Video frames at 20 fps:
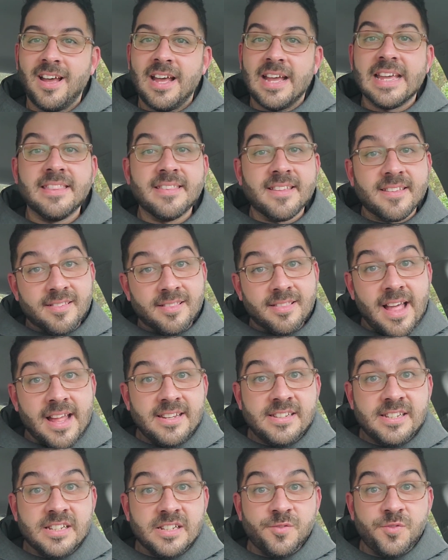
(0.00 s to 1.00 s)
In this
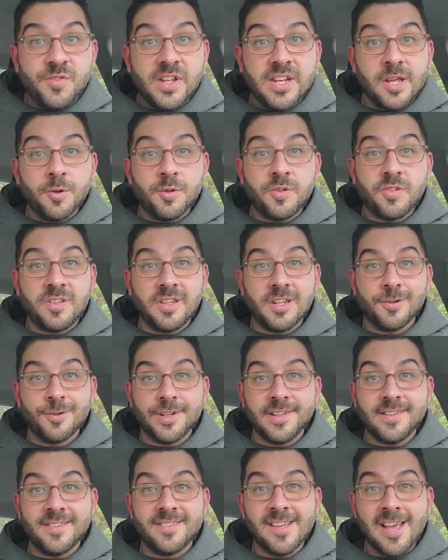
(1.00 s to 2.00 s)
Lenten video
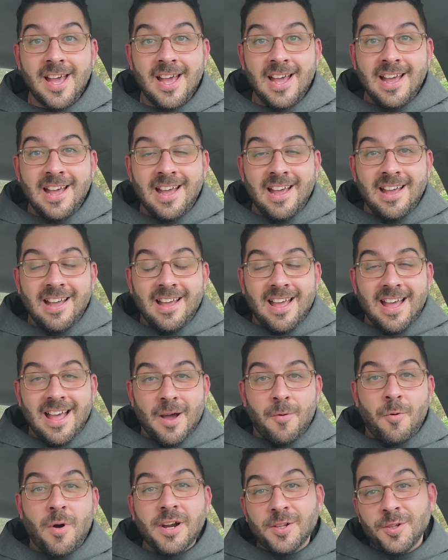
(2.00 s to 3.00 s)
series,
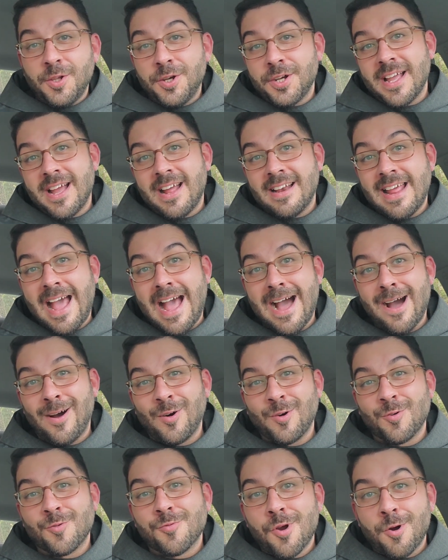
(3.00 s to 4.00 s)
I want to look at how
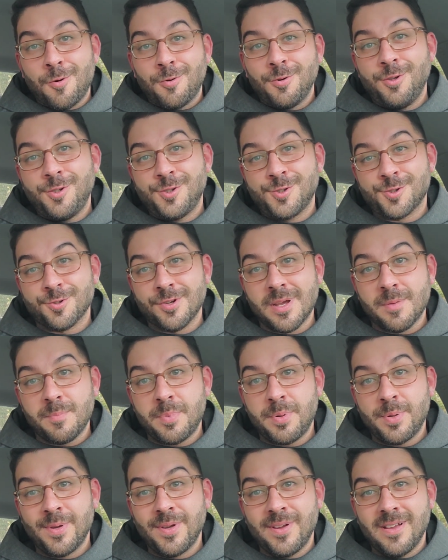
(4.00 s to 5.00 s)
a road trip
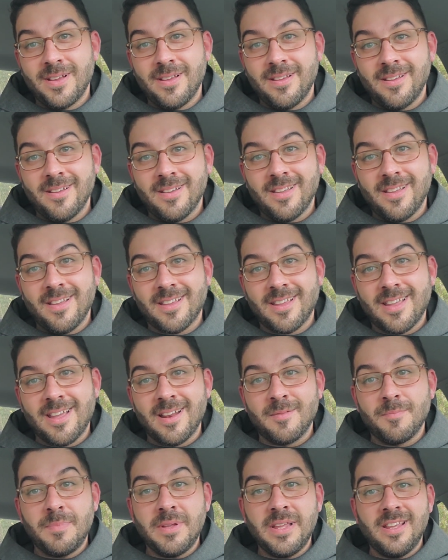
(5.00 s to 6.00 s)

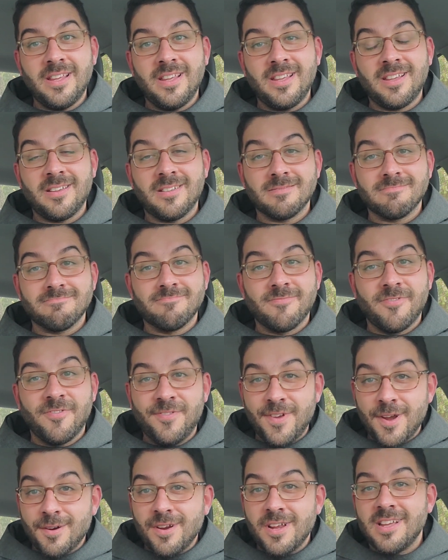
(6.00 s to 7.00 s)
can be
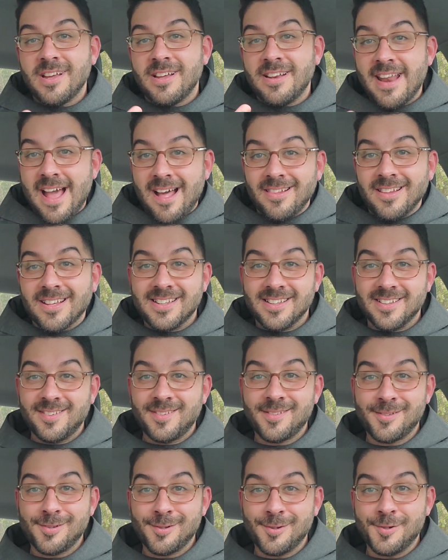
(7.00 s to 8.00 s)
very
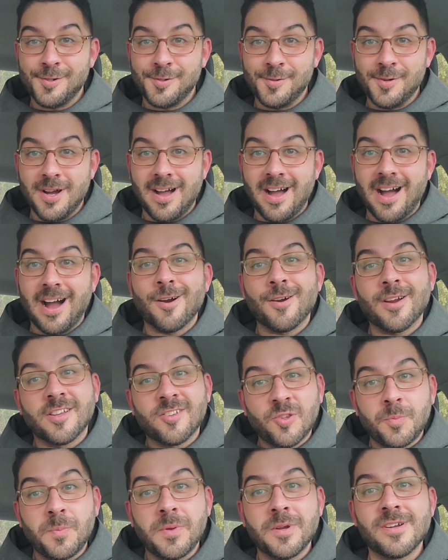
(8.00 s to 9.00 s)
analogous to our
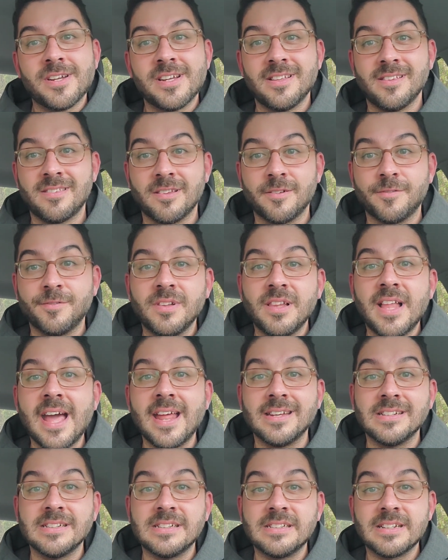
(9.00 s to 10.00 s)
experience of
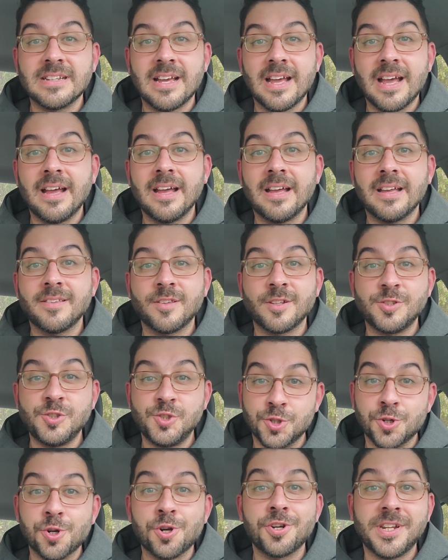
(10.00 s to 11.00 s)
Lent as a
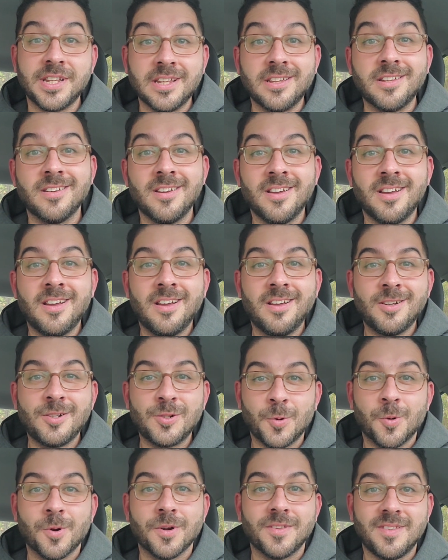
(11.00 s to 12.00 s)
journey
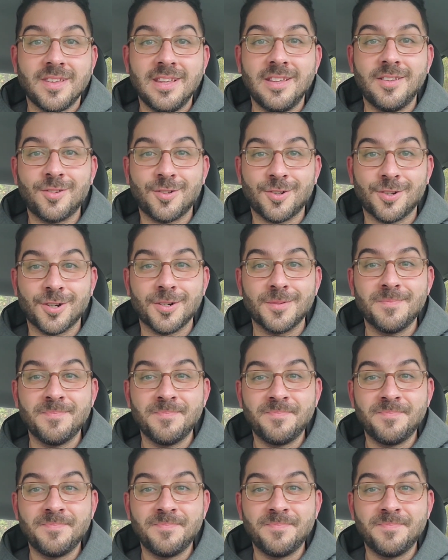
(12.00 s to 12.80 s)
towards Easter.